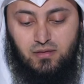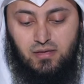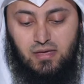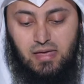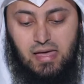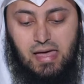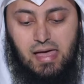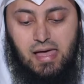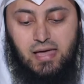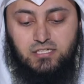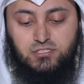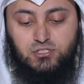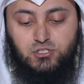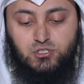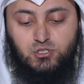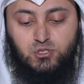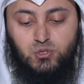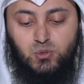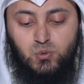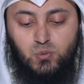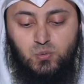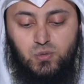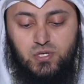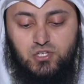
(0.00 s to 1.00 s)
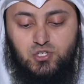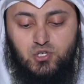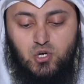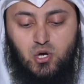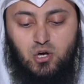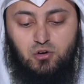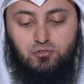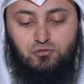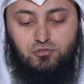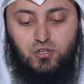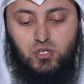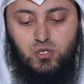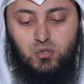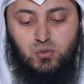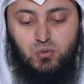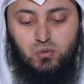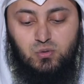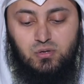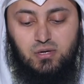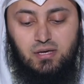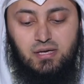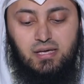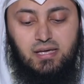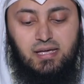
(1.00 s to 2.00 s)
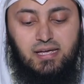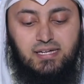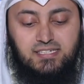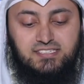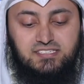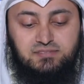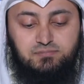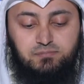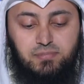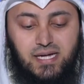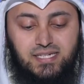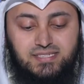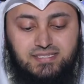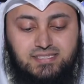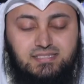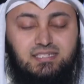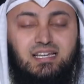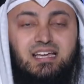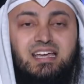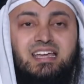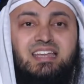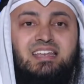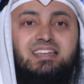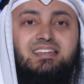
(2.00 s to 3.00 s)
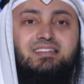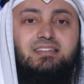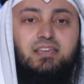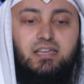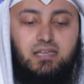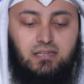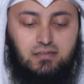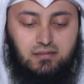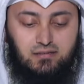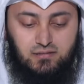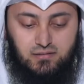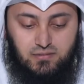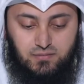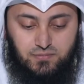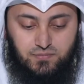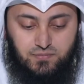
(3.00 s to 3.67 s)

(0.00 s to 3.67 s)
as to which of you is best indeed,